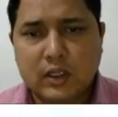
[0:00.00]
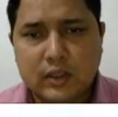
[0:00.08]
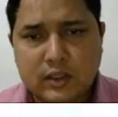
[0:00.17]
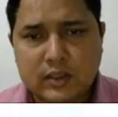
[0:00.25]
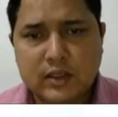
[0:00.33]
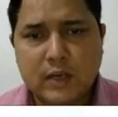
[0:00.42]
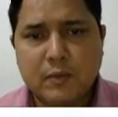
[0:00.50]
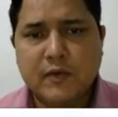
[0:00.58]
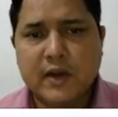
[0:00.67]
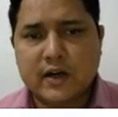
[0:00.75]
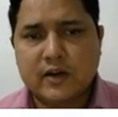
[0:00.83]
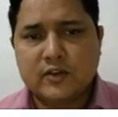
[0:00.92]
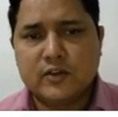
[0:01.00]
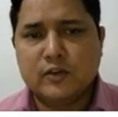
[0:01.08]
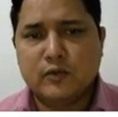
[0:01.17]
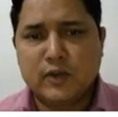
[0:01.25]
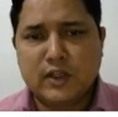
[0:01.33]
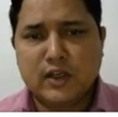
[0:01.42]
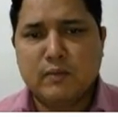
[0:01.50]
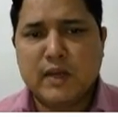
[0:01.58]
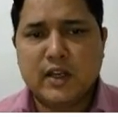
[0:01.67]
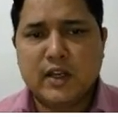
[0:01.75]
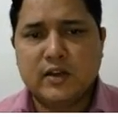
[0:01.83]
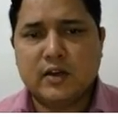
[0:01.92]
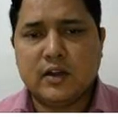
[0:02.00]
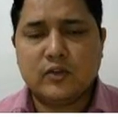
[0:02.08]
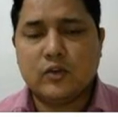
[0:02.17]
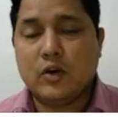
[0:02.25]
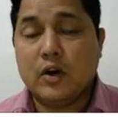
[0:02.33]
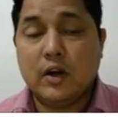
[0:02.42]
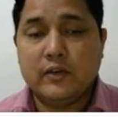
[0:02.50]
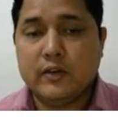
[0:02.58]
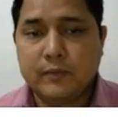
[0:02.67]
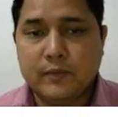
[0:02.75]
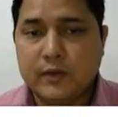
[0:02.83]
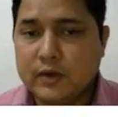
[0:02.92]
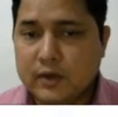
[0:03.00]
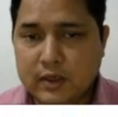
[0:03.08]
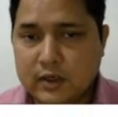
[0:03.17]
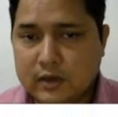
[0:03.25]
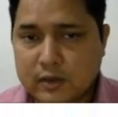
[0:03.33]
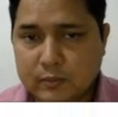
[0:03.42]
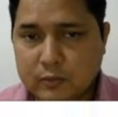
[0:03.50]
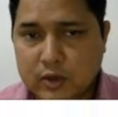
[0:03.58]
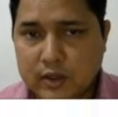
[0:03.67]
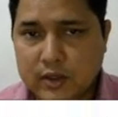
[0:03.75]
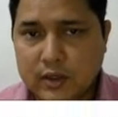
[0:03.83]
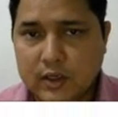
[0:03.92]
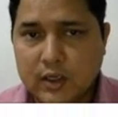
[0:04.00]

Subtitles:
This type of characteristics within a manager is called as a leadership quality.